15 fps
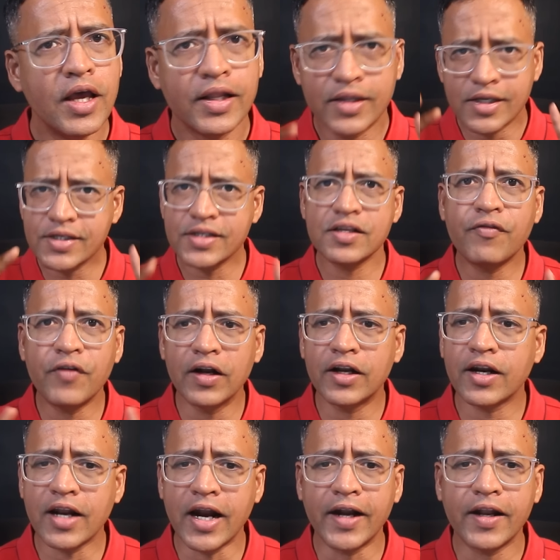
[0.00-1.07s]
this is the
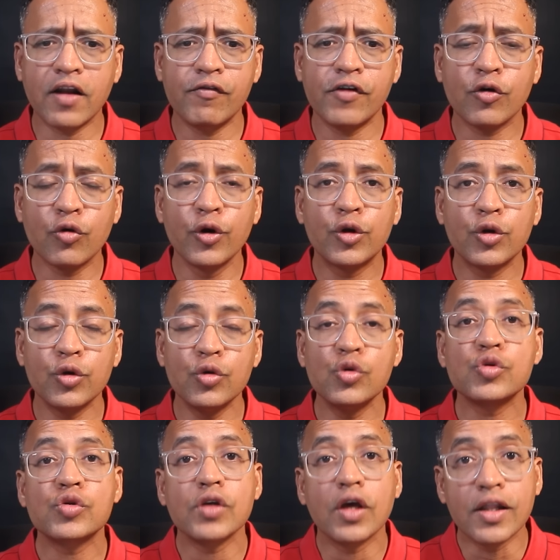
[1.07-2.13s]
filter criteria we are going to
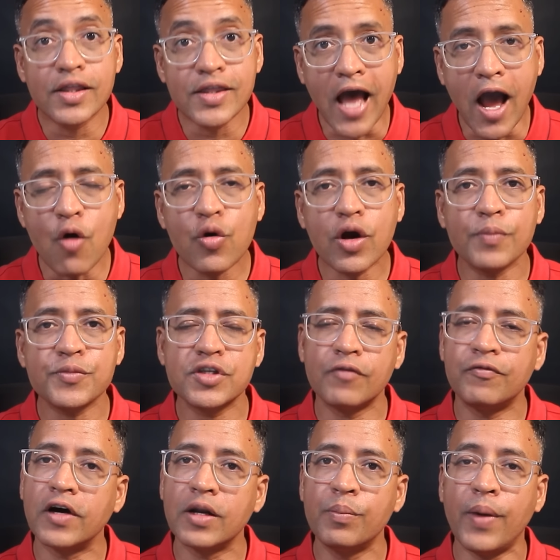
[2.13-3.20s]
use. Now comes
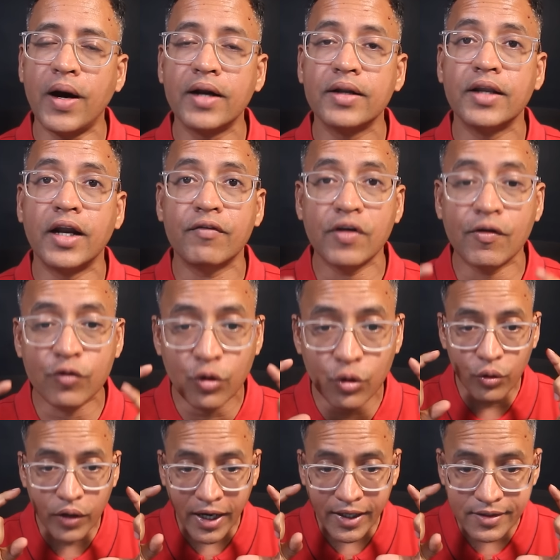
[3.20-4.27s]
the fun part, that we have to
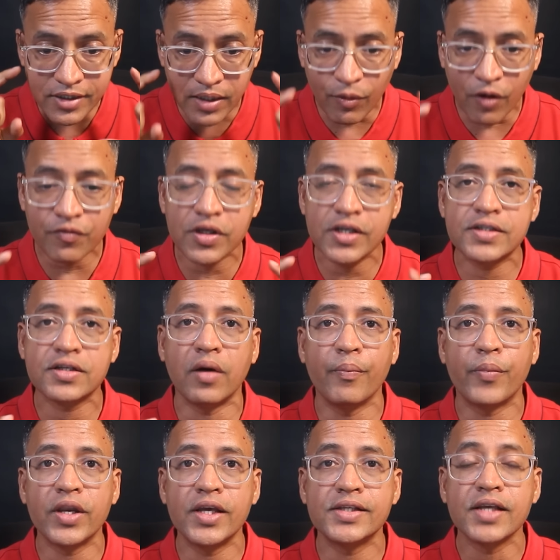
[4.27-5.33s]
look at some of these
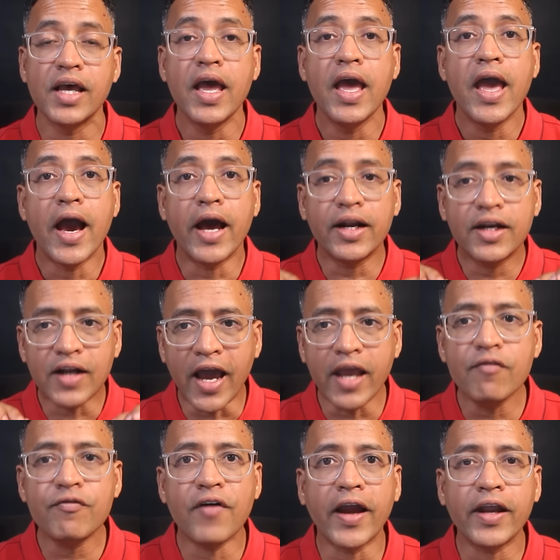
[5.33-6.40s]
companies and try
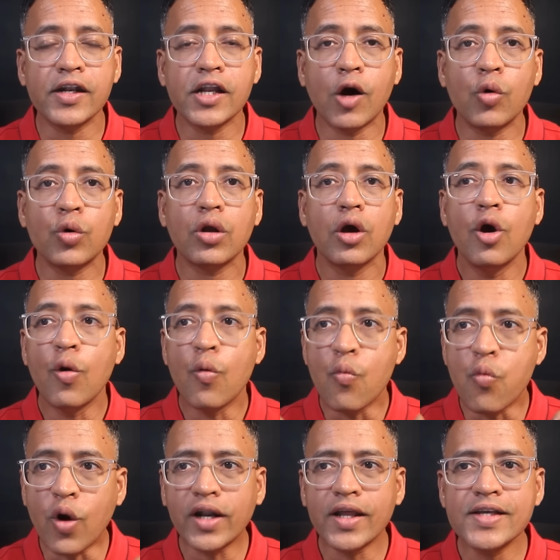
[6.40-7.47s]
and find out
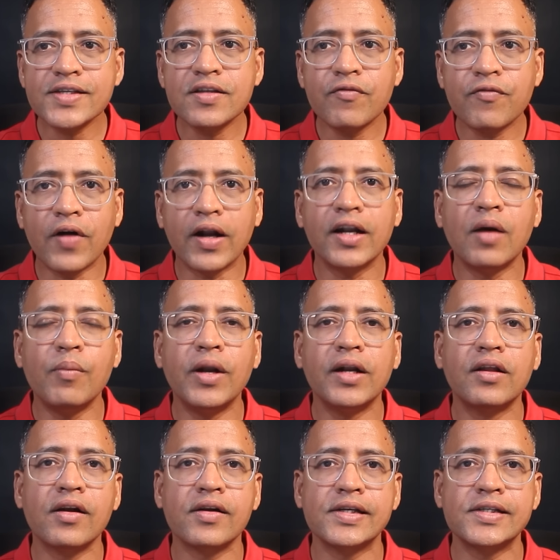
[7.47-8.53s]
what is the
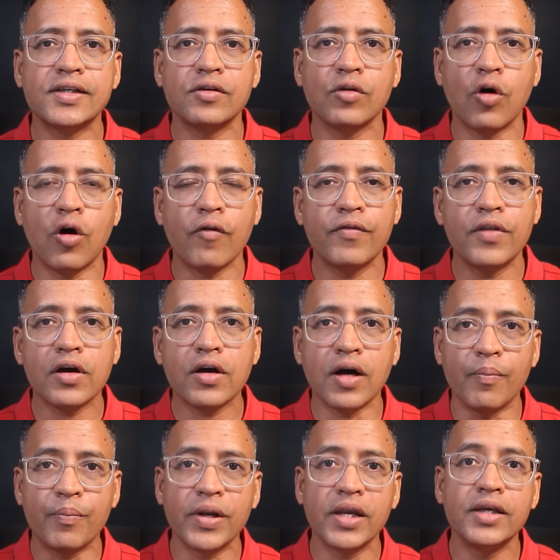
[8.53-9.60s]
fundamental reason of the
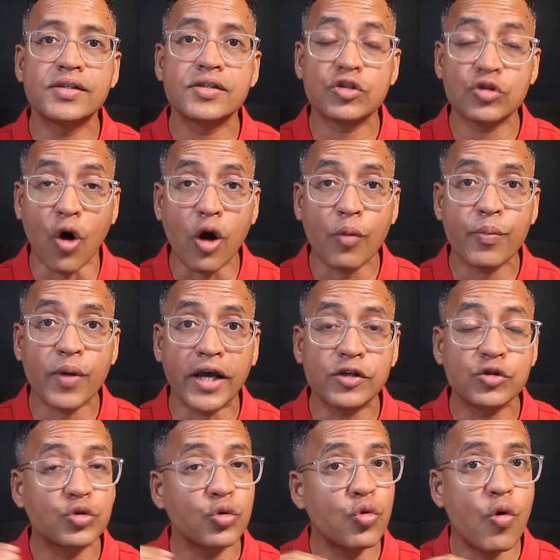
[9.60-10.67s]
company's stock
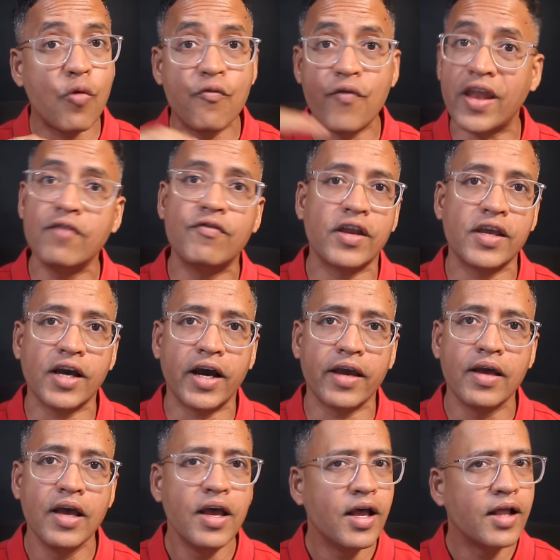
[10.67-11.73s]
price to go very, very
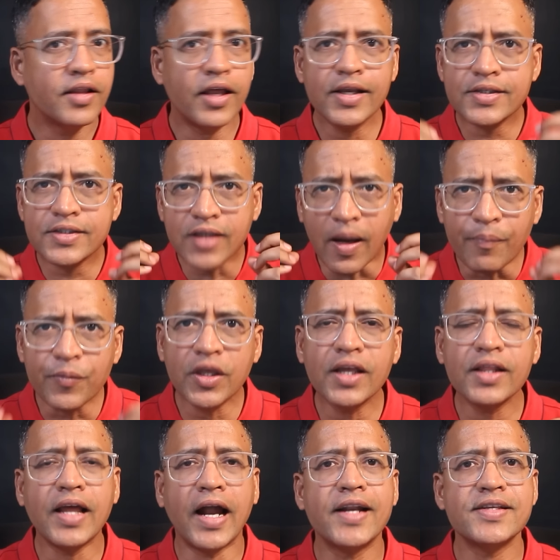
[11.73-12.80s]
high. There is
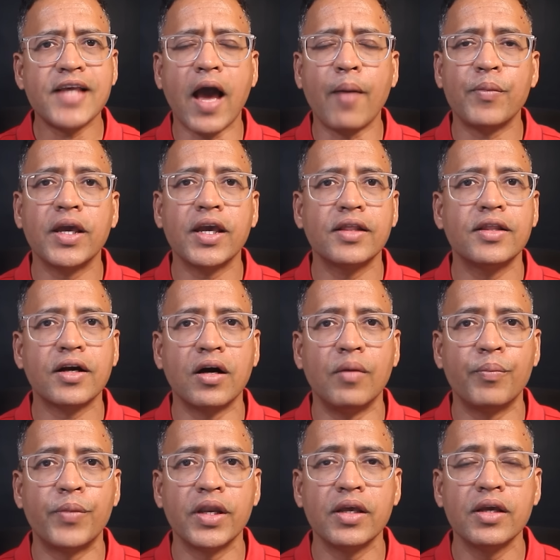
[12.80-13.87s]
something that is happening in the
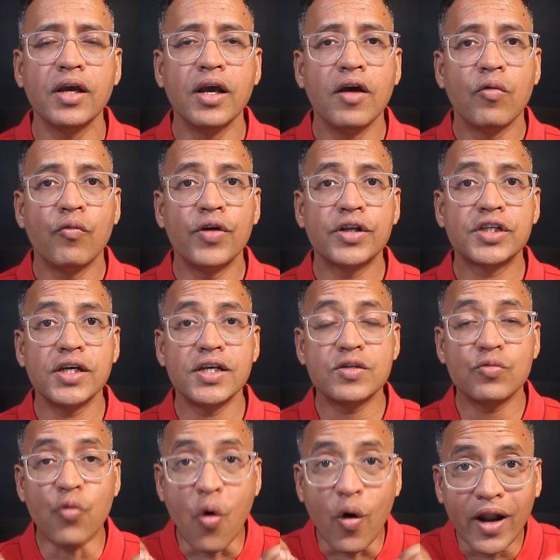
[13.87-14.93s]
company which
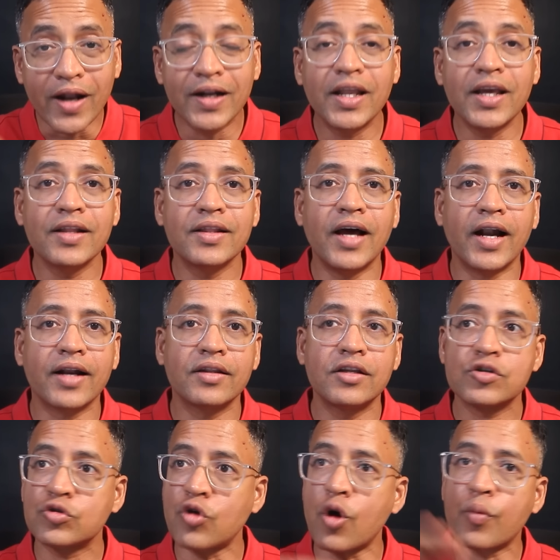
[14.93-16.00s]
is warranting that
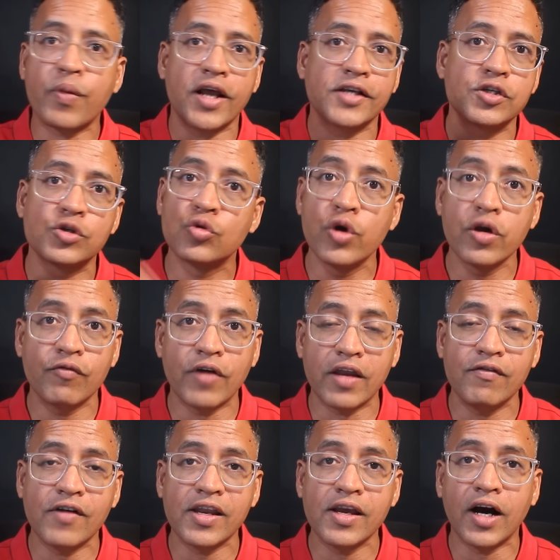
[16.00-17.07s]
the stock price is going
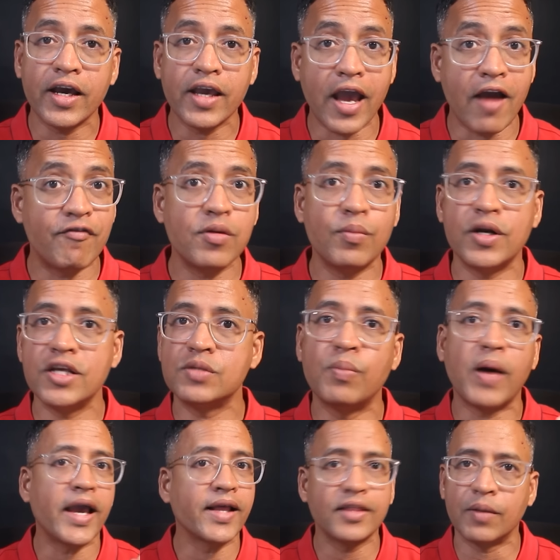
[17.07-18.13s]
very, very high. Everybody is
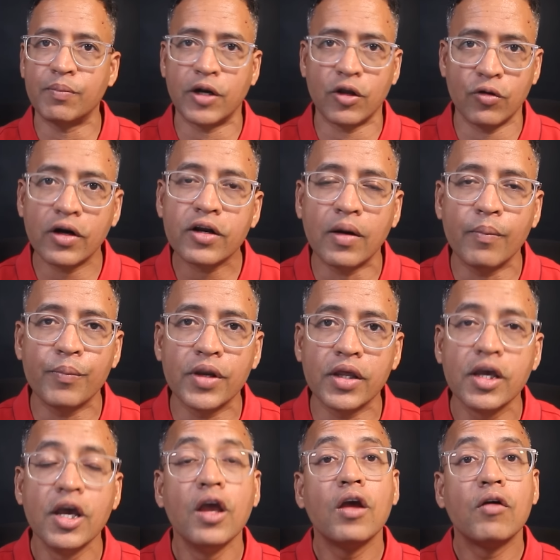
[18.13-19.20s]
buying that particular
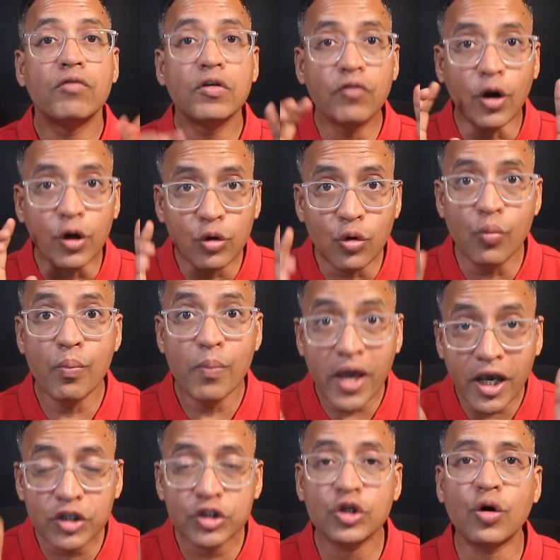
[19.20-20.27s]
company. We want to
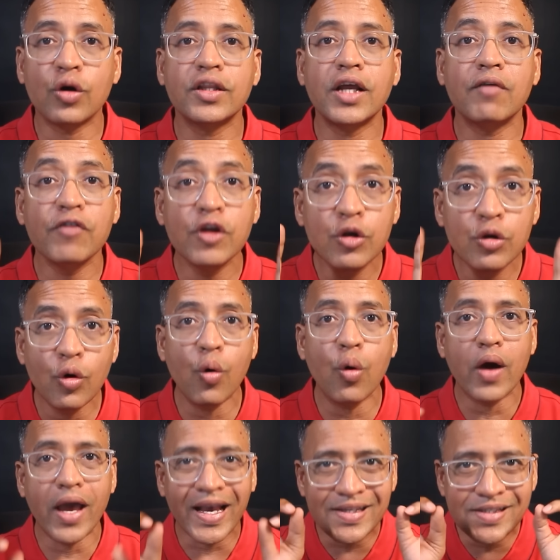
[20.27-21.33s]
make sure that we
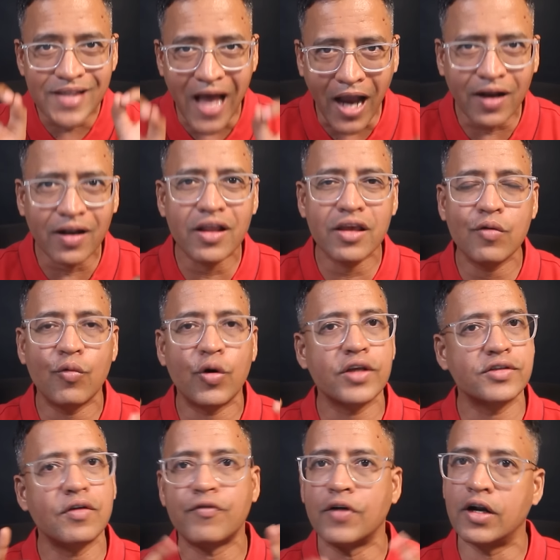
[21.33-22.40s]
know exactly what
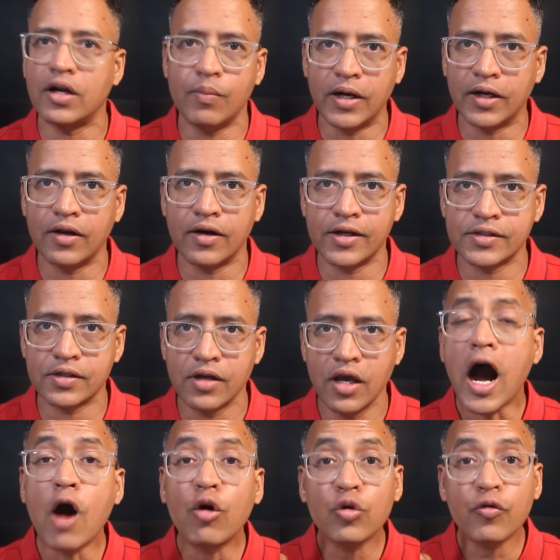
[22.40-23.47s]
is the fundamental reason.
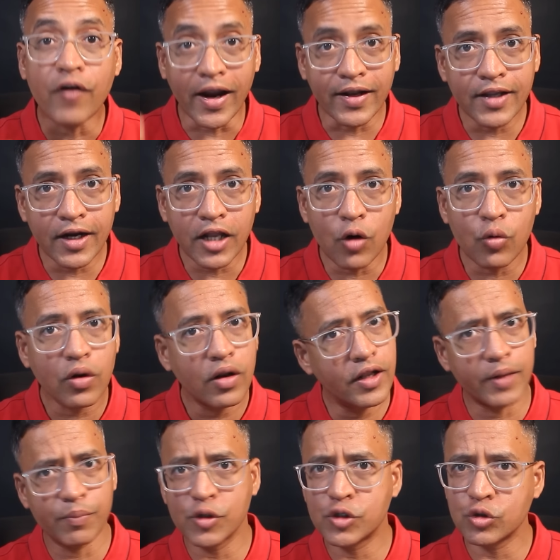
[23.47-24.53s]
How to find that out?
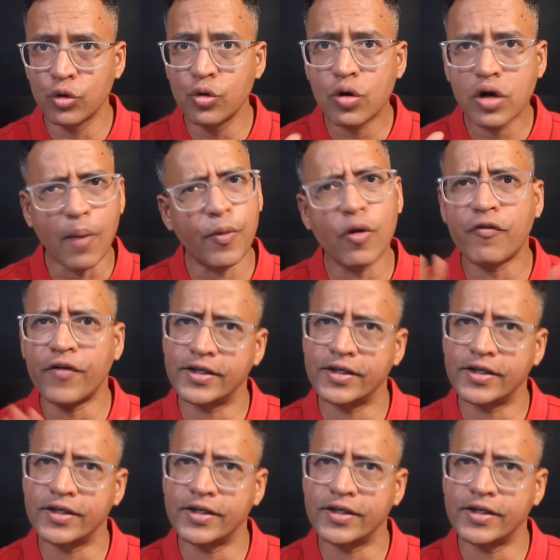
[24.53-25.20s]
Let me show you a couple of